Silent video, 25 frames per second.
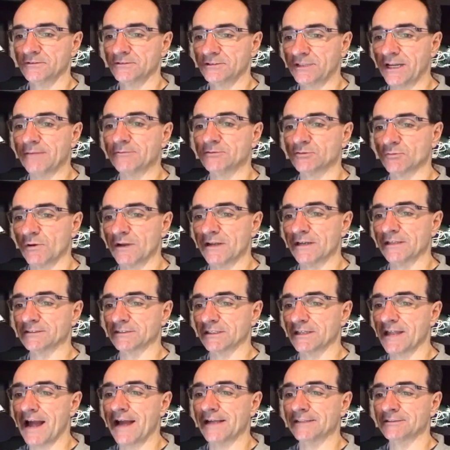James
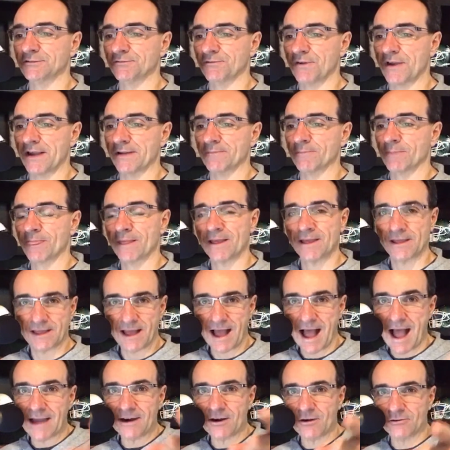Willis, Alliance fan.
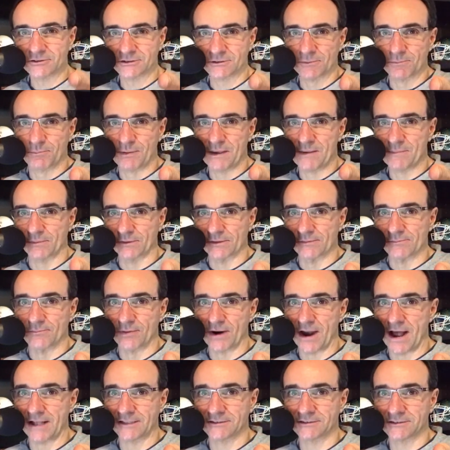I know some people in
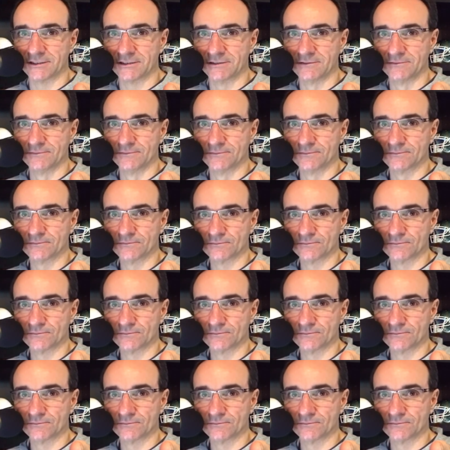Bronson.